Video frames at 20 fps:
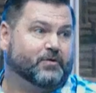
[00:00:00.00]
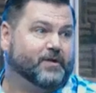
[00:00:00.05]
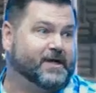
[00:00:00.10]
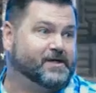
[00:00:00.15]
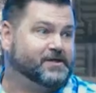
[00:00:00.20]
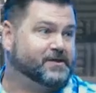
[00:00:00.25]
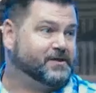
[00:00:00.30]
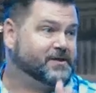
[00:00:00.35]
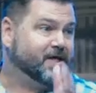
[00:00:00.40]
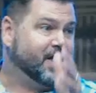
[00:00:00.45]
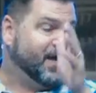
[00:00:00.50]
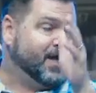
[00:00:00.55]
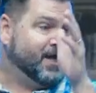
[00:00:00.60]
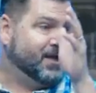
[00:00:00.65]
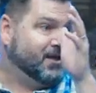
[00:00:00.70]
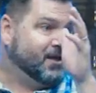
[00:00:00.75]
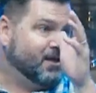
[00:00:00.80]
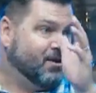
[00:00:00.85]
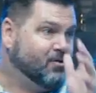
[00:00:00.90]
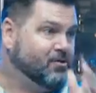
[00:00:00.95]
nations. He, he
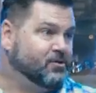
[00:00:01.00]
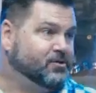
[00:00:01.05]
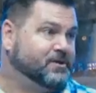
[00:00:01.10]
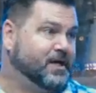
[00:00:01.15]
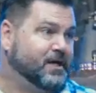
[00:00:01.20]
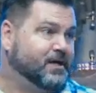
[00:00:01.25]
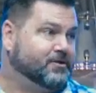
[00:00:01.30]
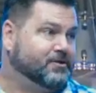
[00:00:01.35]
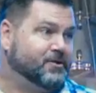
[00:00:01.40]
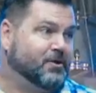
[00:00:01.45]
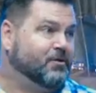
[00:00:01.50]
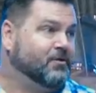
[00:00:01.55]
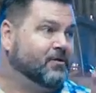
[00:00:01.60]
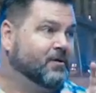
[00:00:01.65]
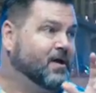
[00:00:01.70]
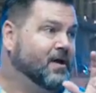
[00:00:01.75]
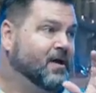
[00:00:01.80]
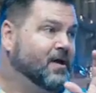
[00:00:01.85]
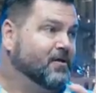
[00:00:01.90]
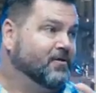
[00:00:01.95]
knows how to turn
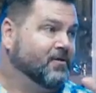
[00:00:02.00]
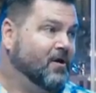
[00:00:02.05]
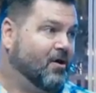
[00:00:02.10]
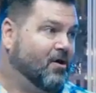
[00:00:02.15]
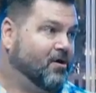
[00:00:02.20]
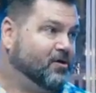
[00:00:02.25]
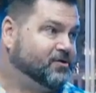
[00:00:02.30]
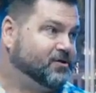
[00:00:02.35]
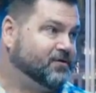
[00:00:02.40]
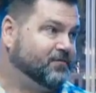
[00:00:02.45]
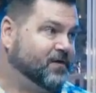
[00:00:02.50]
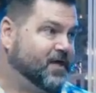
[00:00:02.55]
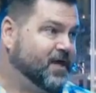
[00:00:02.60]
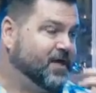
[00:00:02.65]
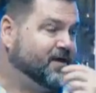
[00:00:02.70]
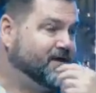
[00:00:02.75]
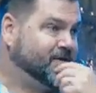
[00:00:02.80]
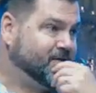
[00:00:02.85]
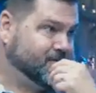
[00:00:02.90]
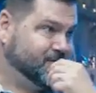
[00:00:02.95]
the hearts of
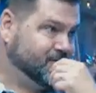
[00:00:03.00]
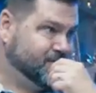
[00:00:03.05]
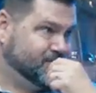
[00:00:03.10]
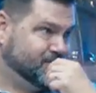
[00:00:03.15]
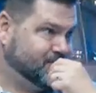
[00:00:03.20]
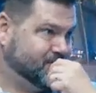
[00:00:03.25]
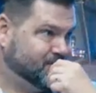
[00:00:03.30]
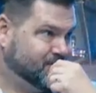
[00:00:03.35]
kings.